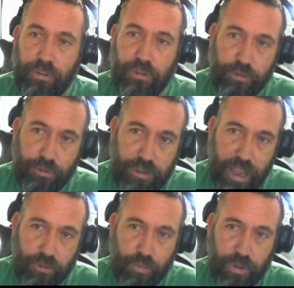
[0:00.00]
a few
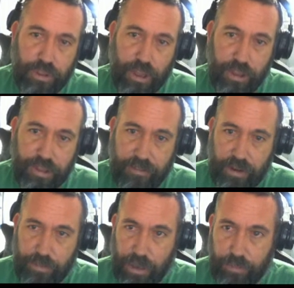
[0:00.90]
stacks with
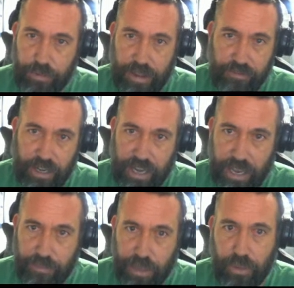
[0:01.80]
7 and
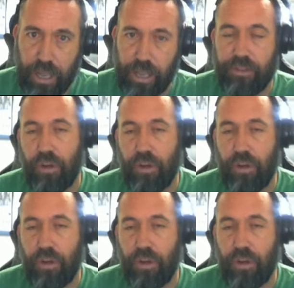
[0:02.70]
8 big blinds.